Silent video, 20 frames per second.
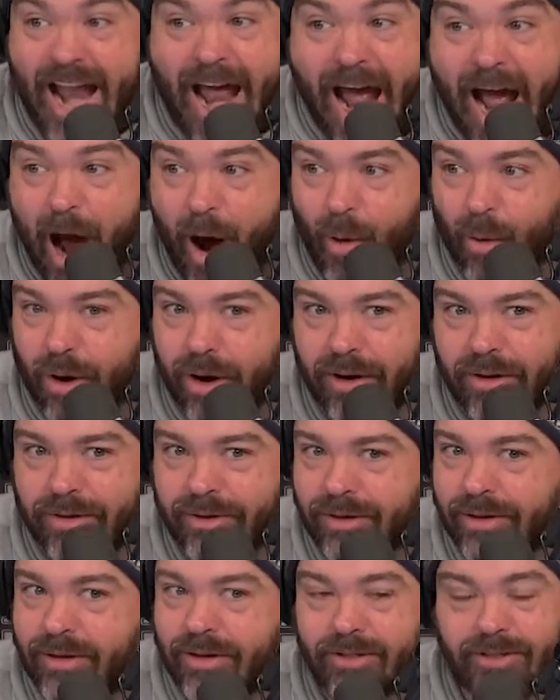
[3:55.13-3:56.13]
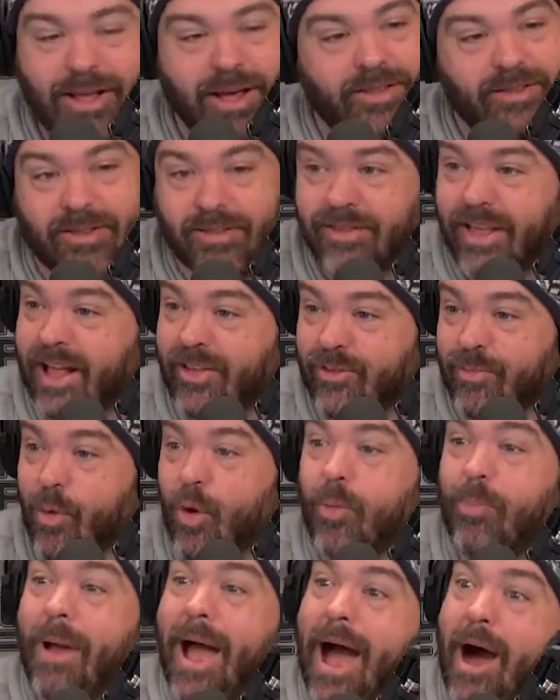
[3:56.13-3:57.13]
hour. that that's more
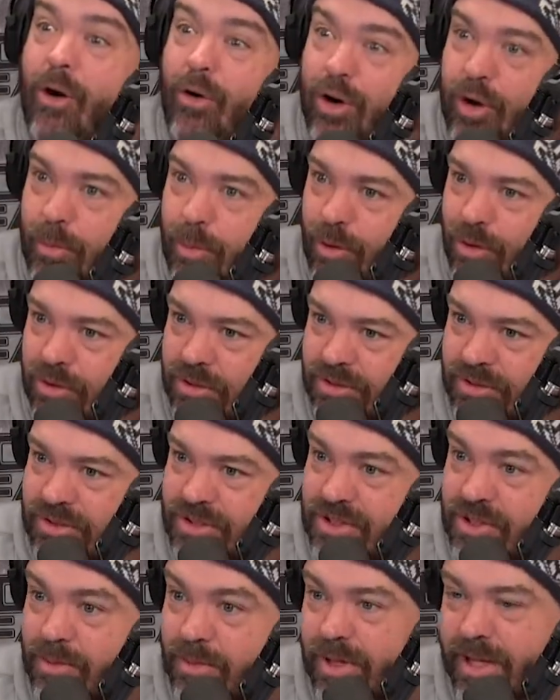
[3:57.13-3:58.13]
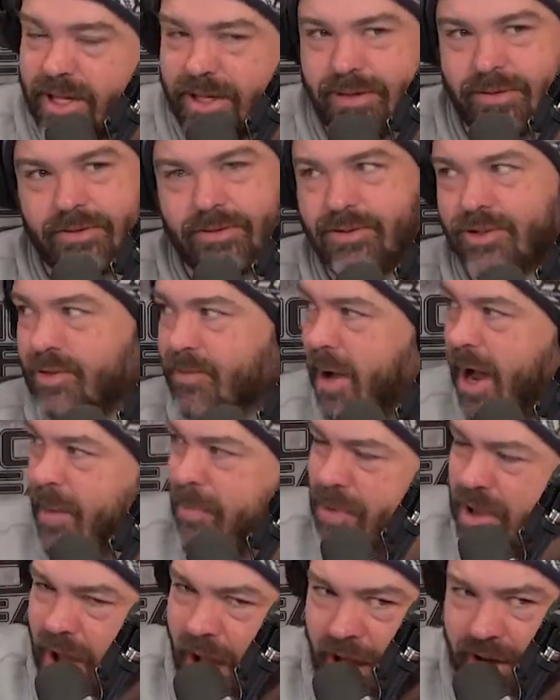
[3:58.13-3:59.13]
palatable to me. Well, I mean, you Might can play
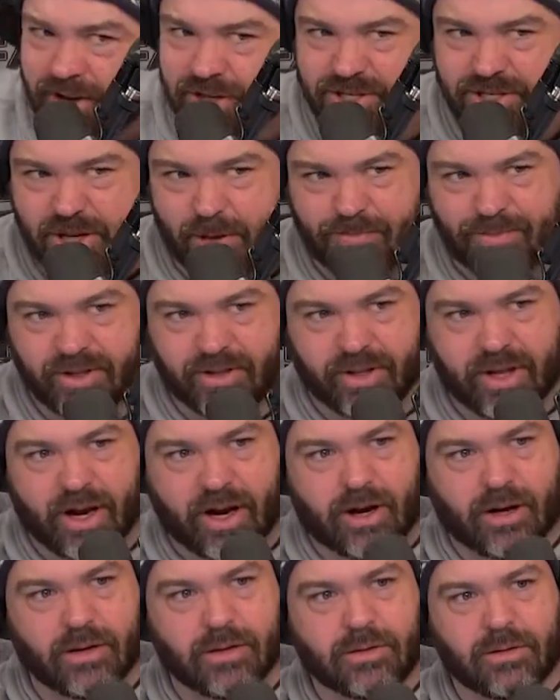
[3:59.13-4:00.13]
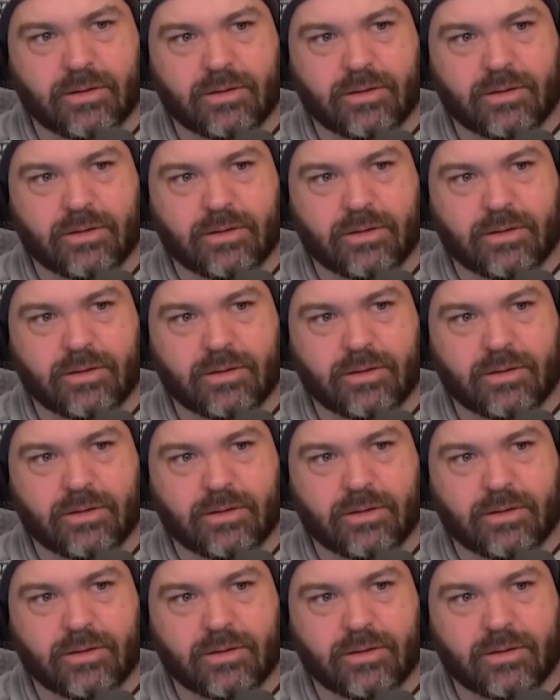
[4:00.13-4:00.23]
nine. something there. What's wrong with